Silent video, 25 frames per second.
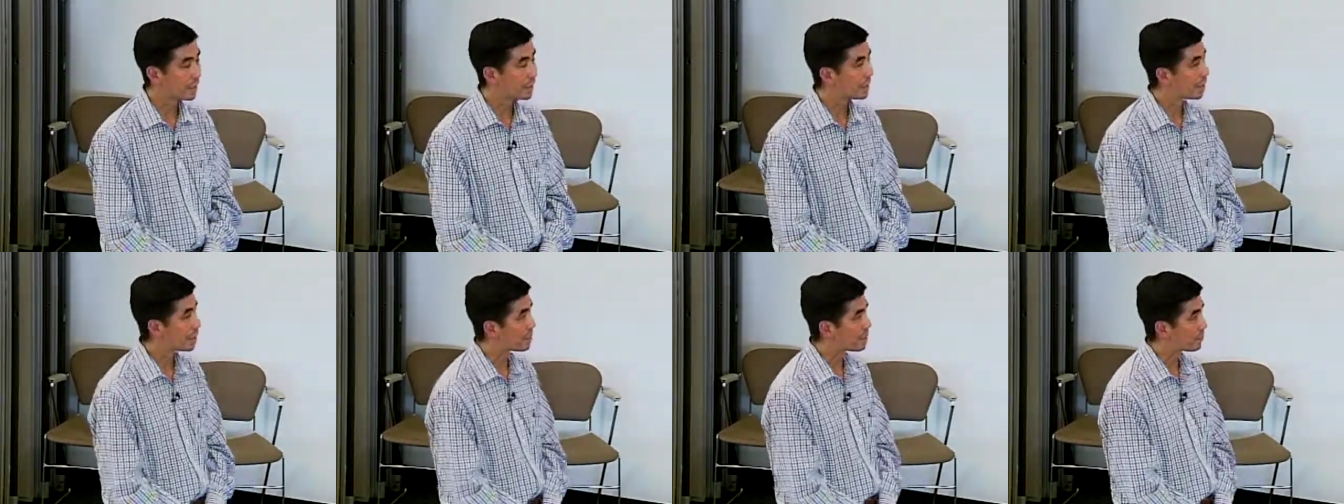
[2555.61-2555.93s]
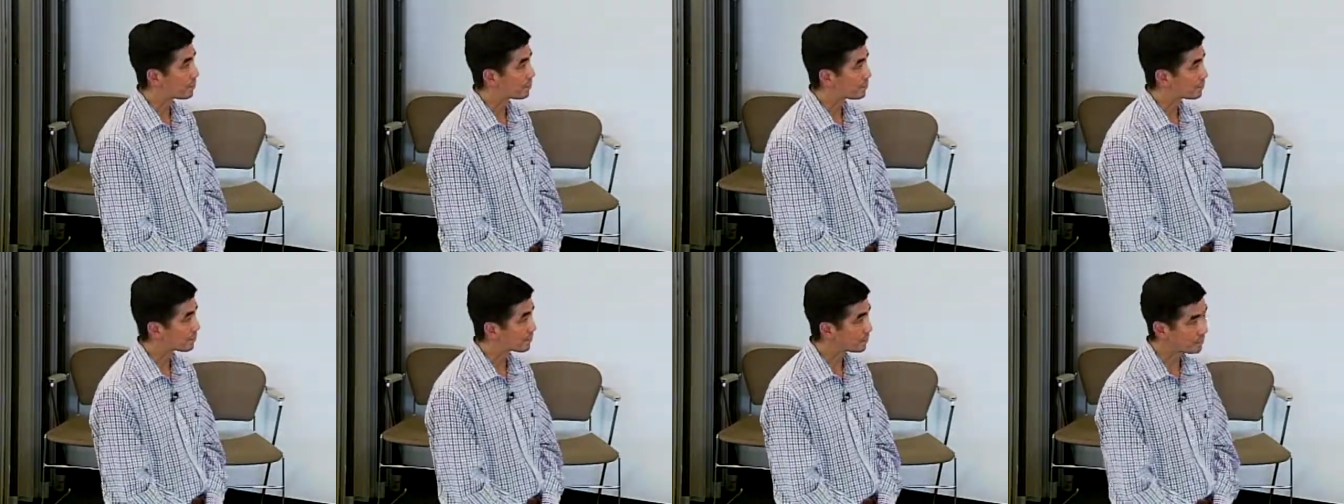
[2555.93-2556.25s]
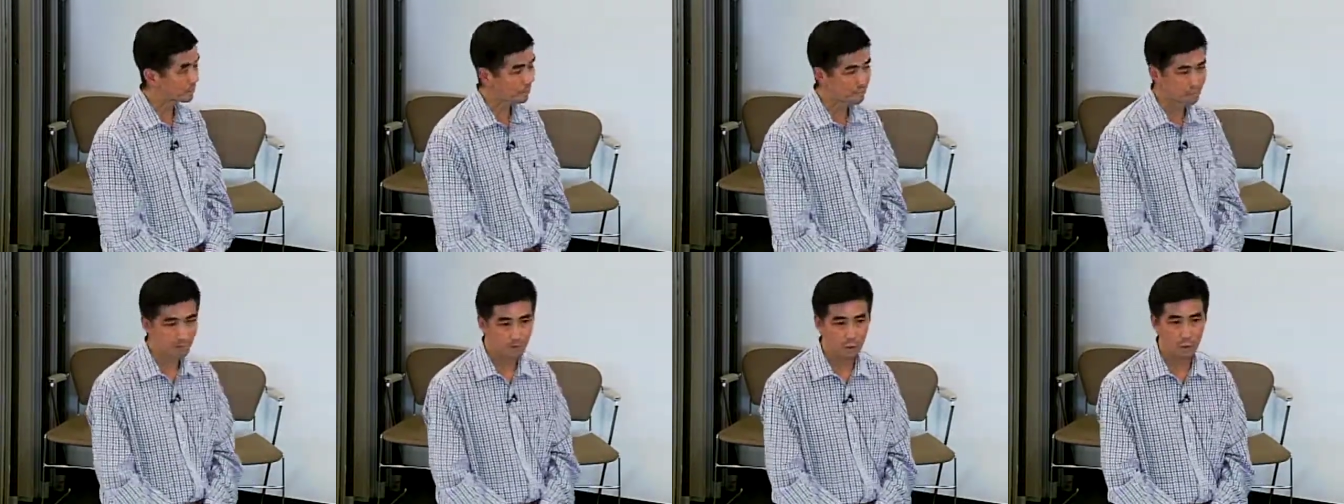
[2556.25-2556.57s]
um,
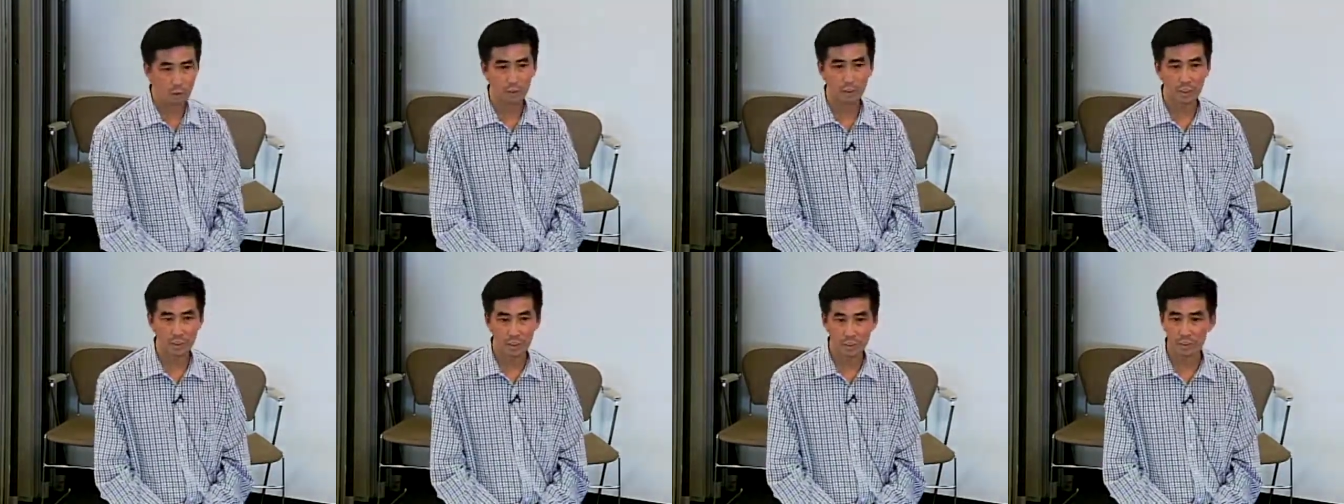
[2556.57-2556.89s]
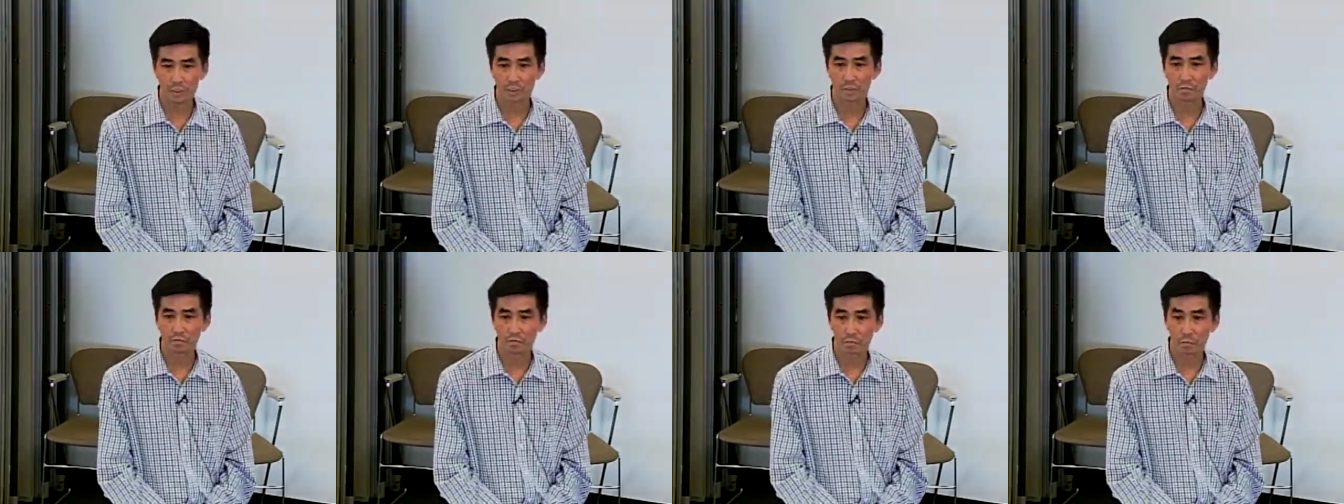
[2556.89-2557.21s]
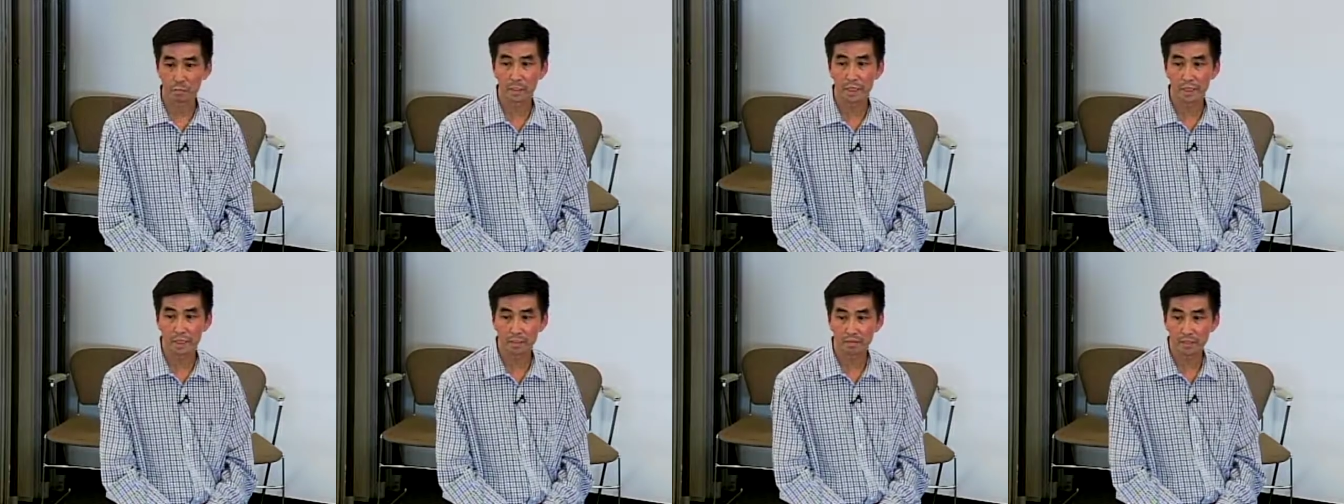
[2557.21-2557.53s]
what it can do for
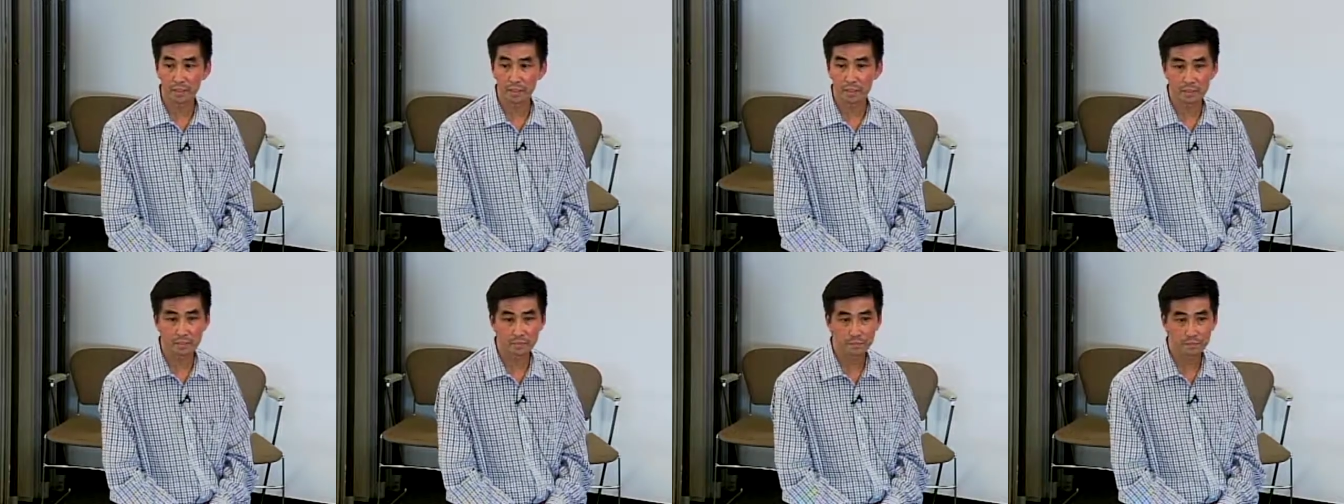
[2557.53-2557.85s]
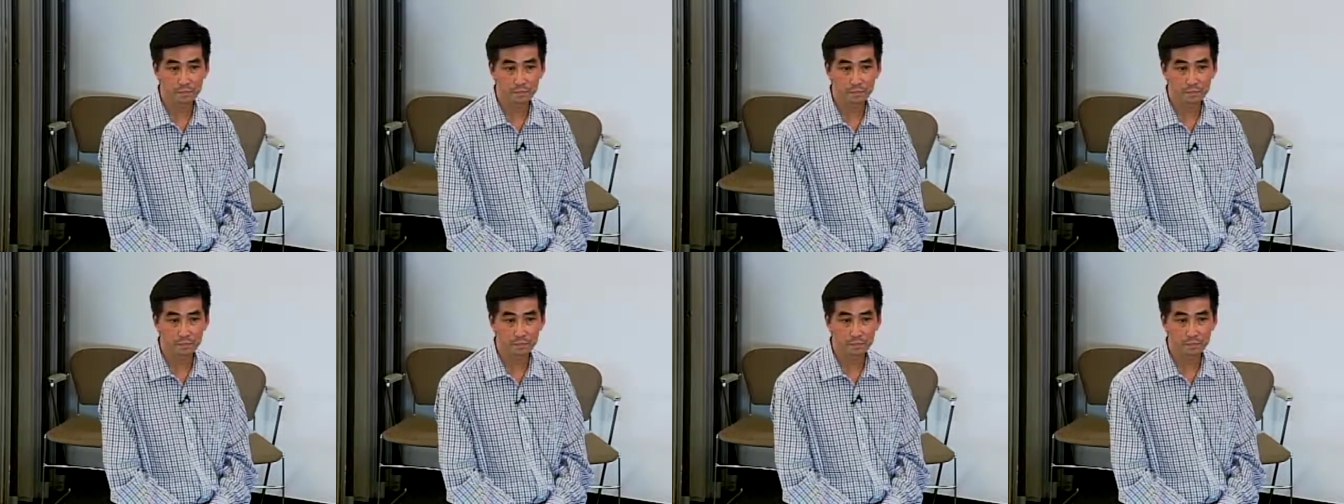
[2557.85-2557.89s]
behavior.